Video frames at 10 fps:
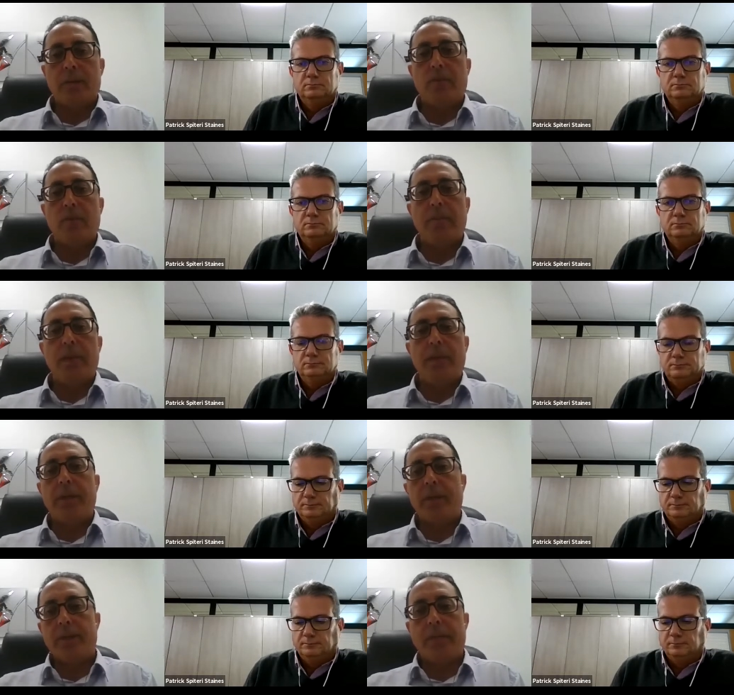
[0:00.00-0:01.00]
Speaker 1: electronic
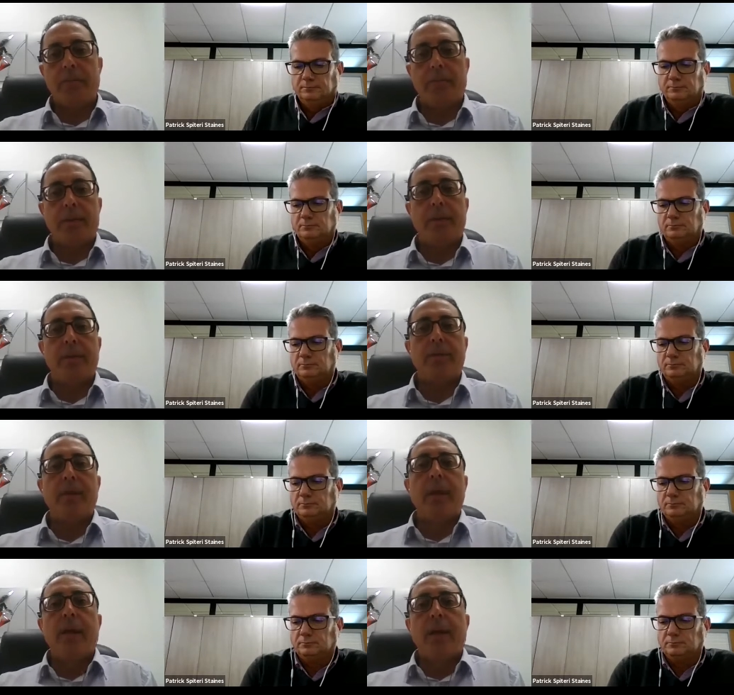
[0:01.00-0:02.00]
media and other media
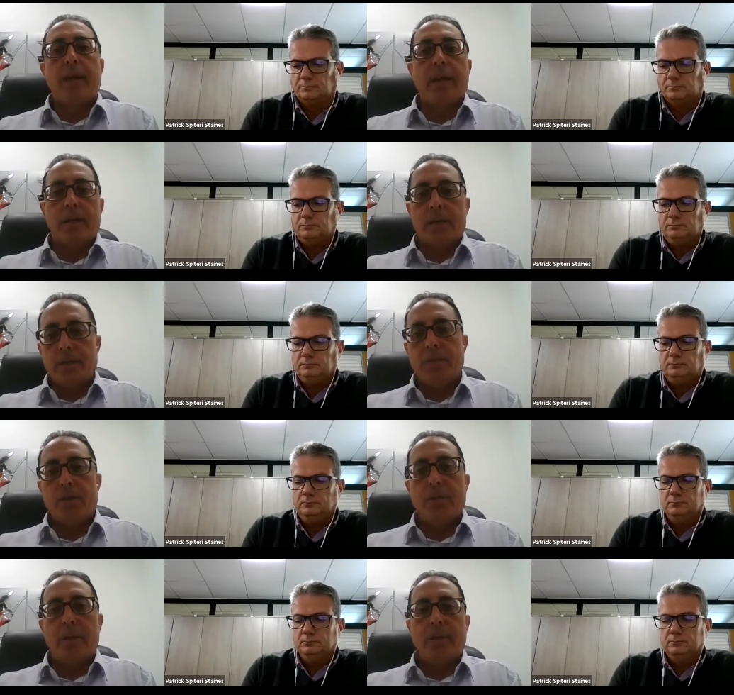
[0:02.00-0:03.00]

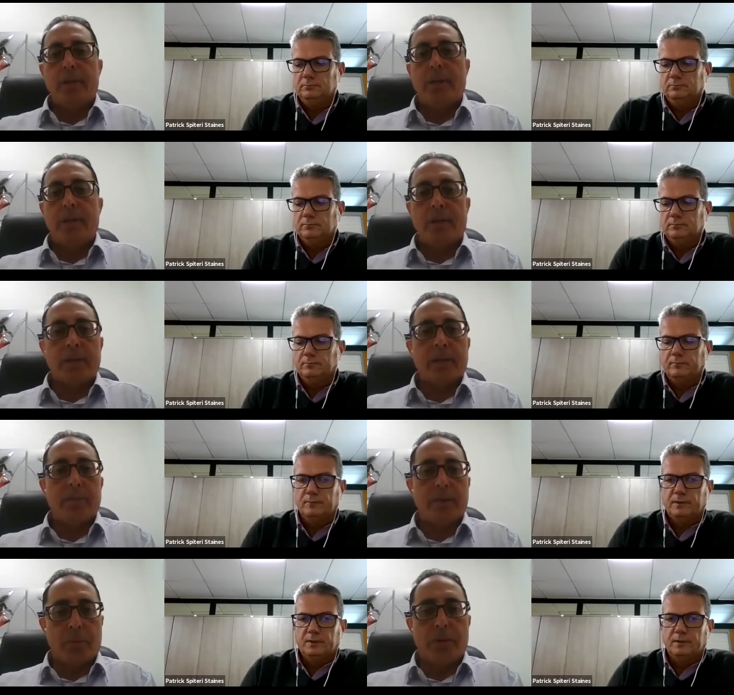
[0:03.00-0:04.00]
eventually in, in, the
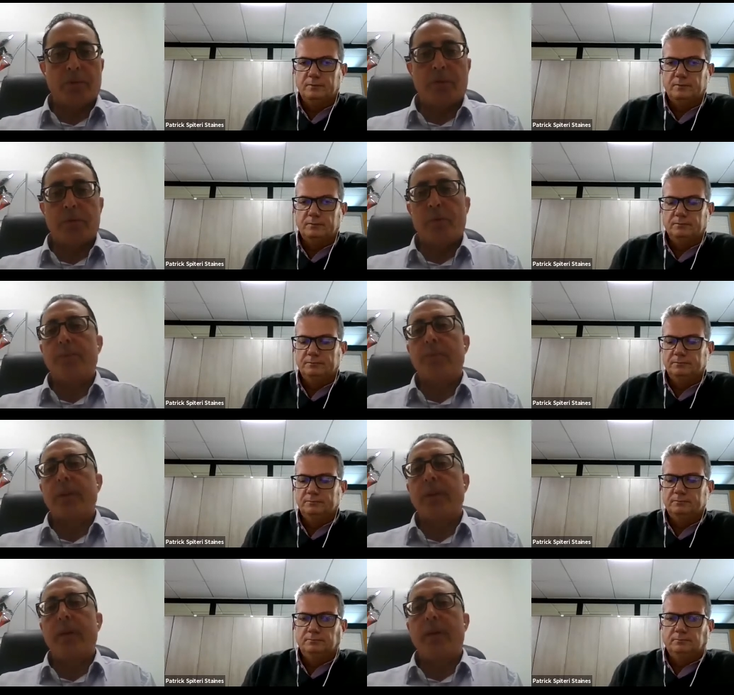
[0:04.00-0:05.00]
coming weeks also
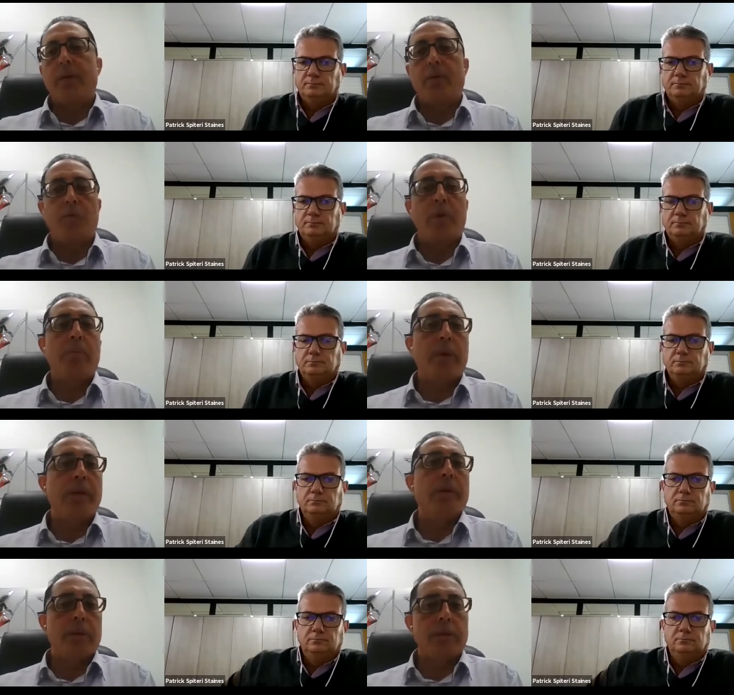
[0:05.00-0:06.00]
uh,
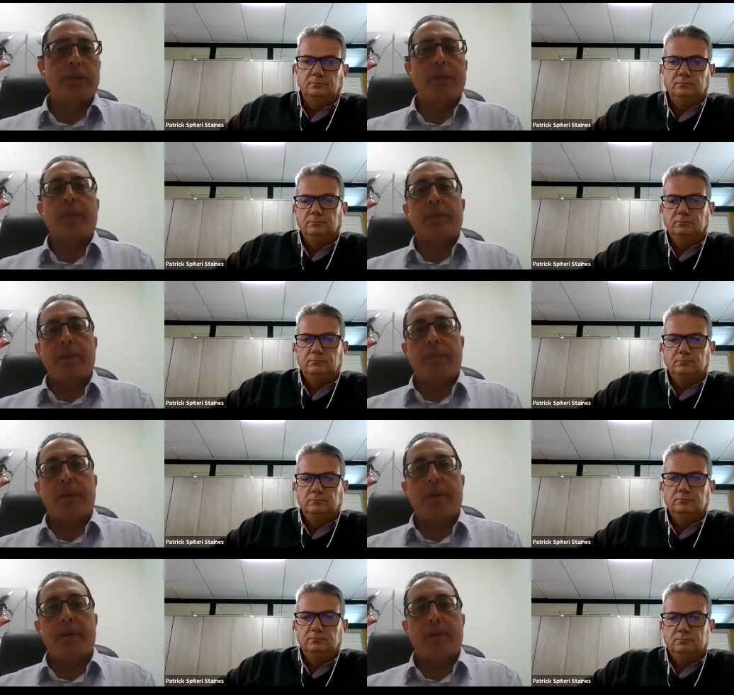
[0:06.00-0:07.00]
whereby the
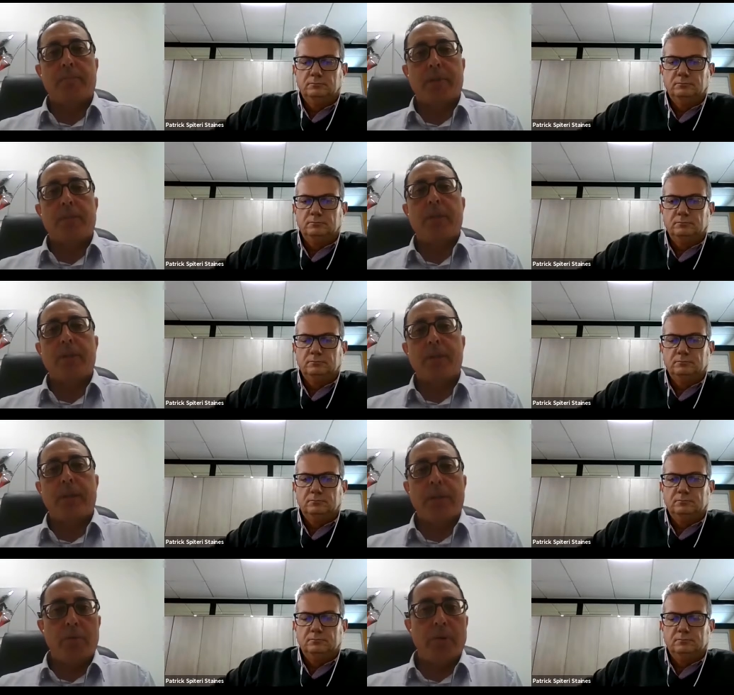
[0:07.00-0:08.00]
customer, the public in
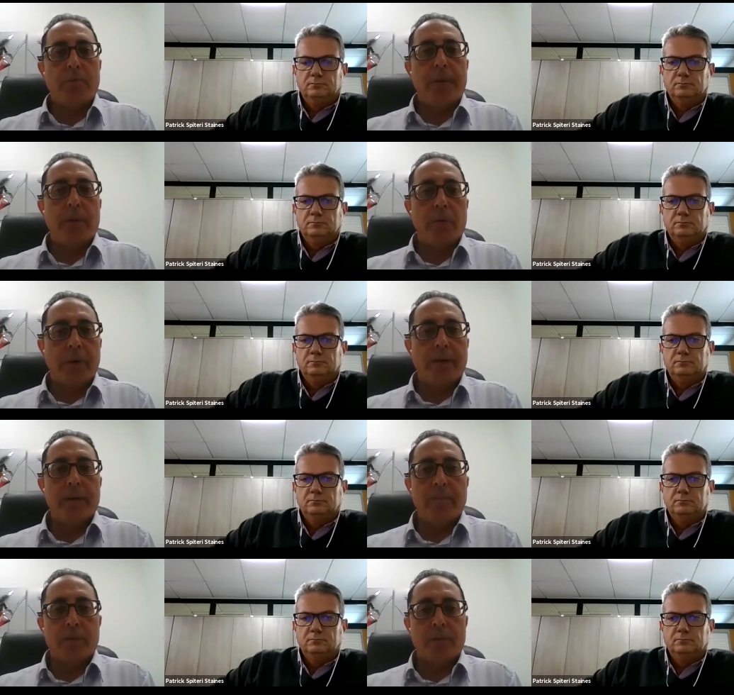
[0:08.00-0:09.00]
general, will be
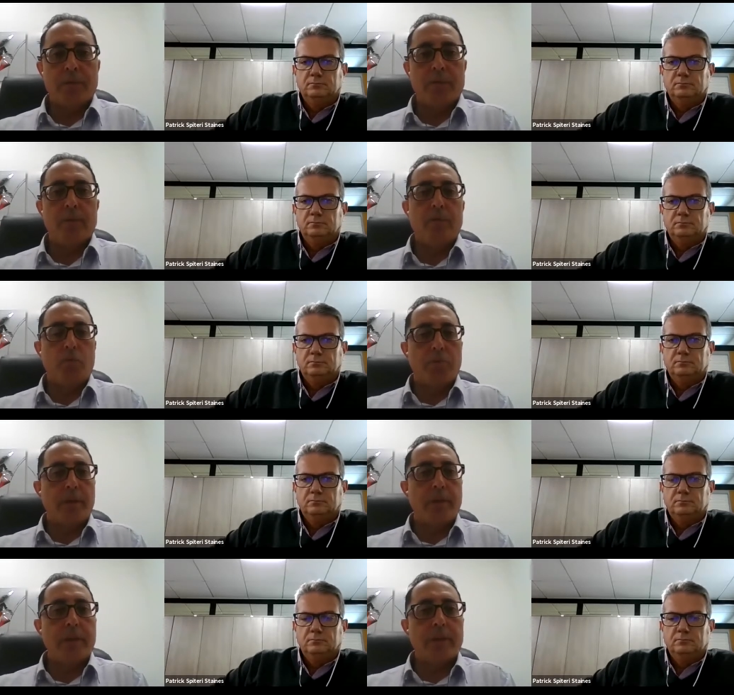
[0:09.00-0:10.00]
aware about this new
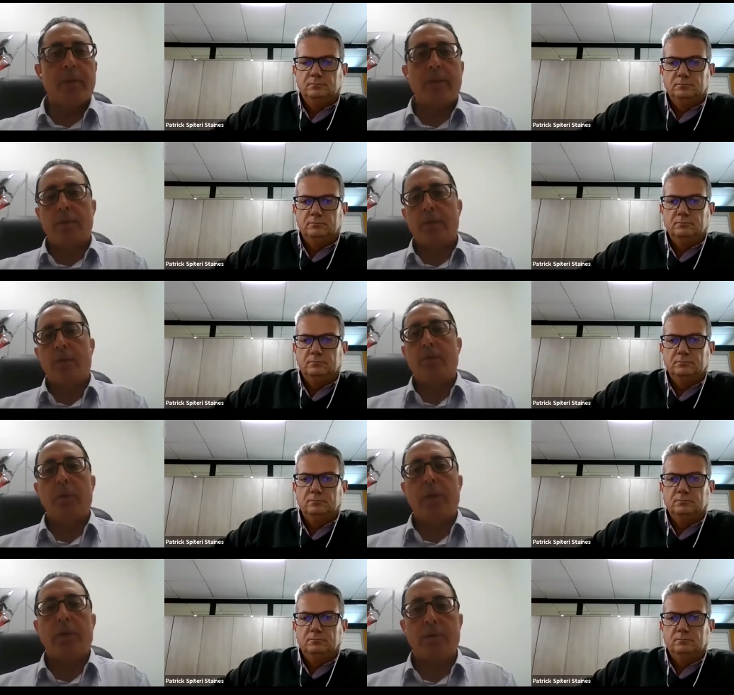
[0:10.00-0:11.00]
product and
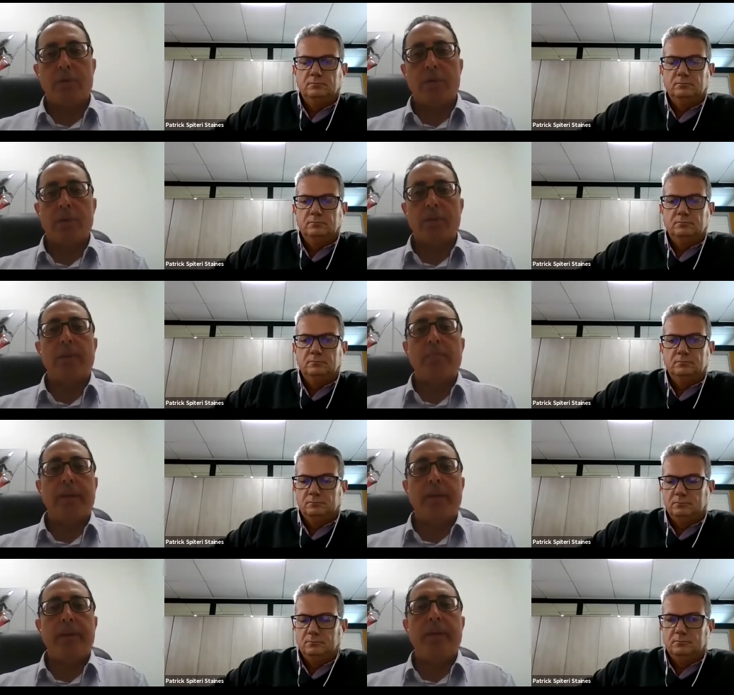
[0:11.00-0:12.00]
we are doing this
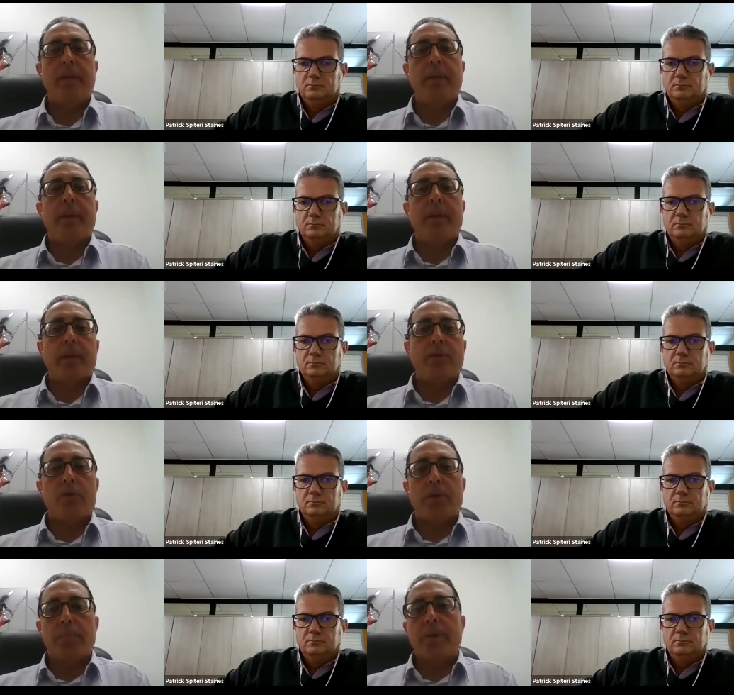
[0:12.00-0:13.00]
campaign, a
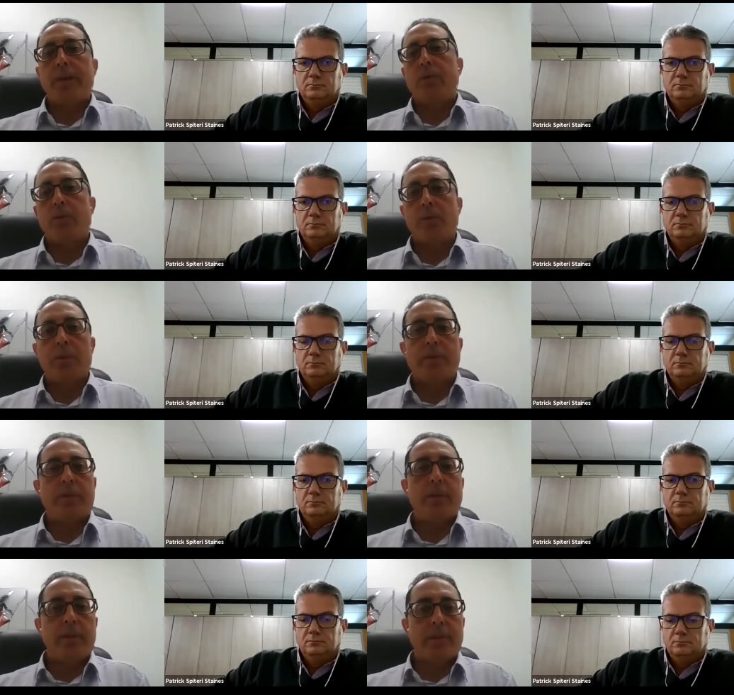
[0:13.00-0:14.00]
strong campaign to
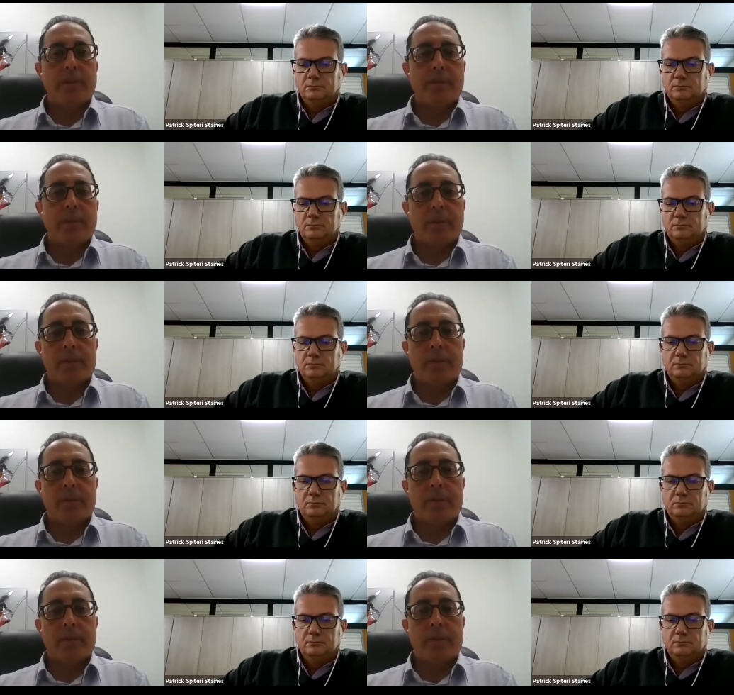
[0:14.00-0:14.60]
instill this uh,